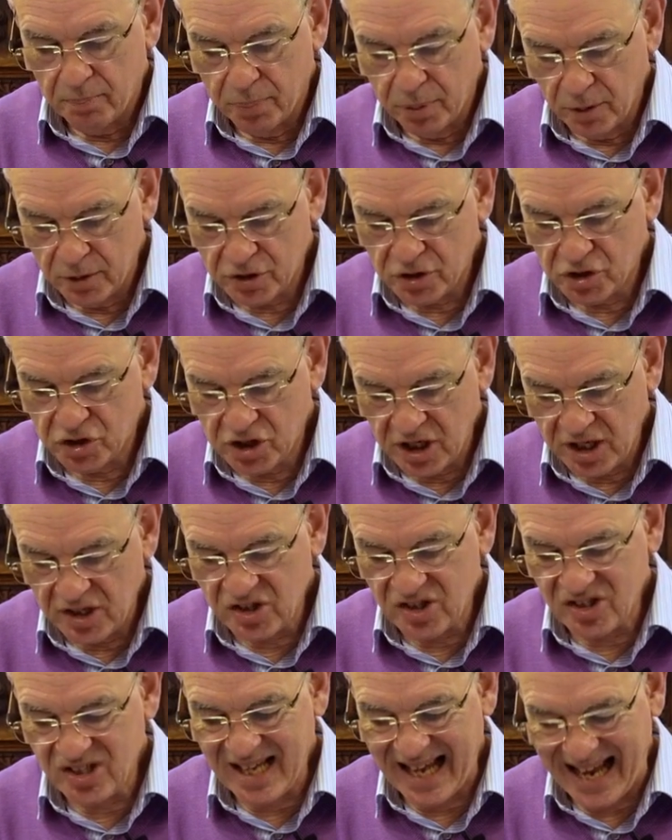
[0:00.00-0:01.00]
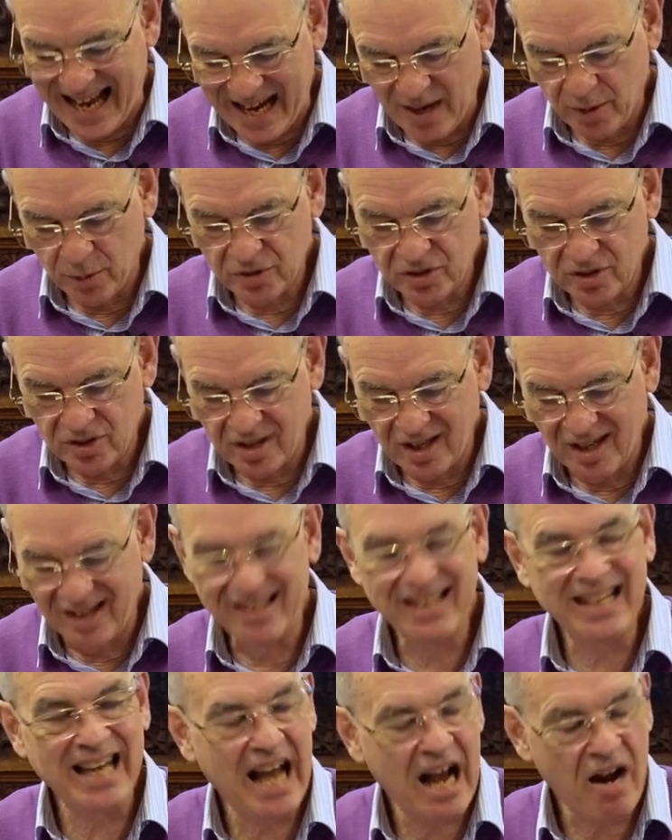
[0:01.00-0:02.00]
push Jesus out
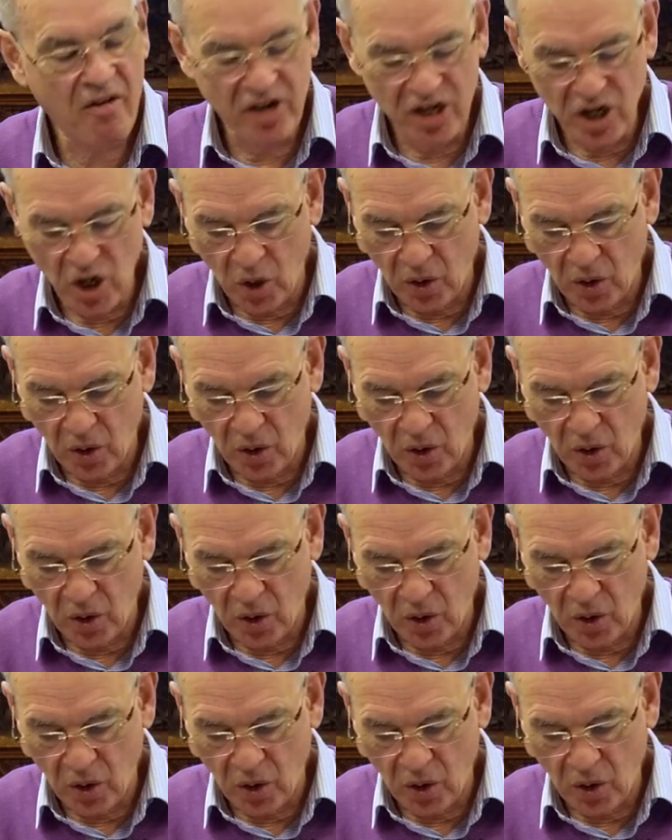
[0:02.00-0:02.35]
and carry